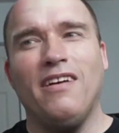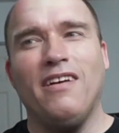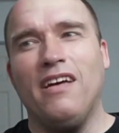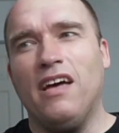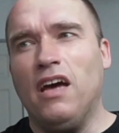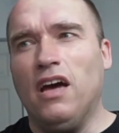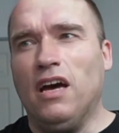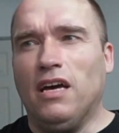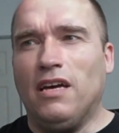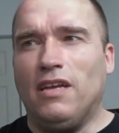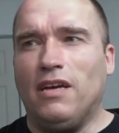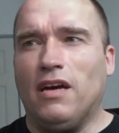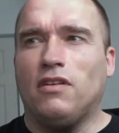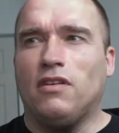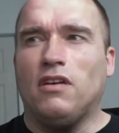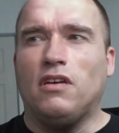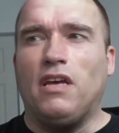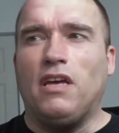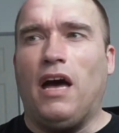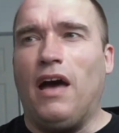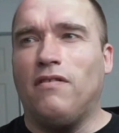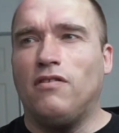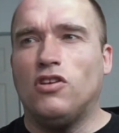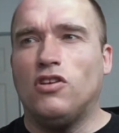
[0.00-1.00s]
Now that I
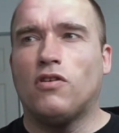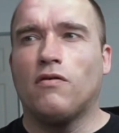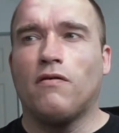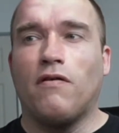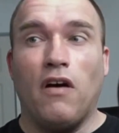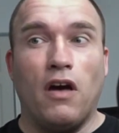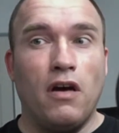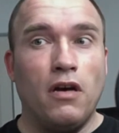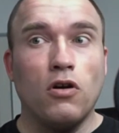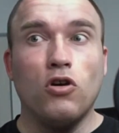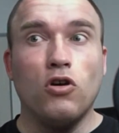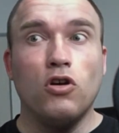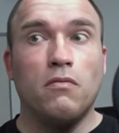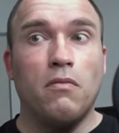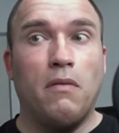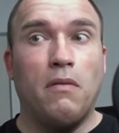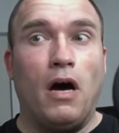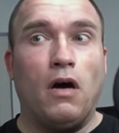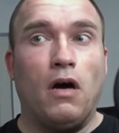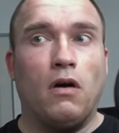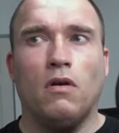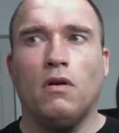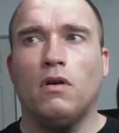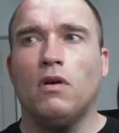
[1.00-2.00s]
have this fairly good
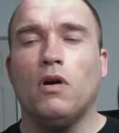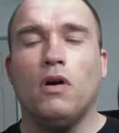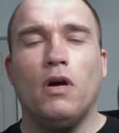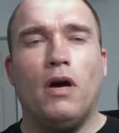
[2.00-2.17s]
model,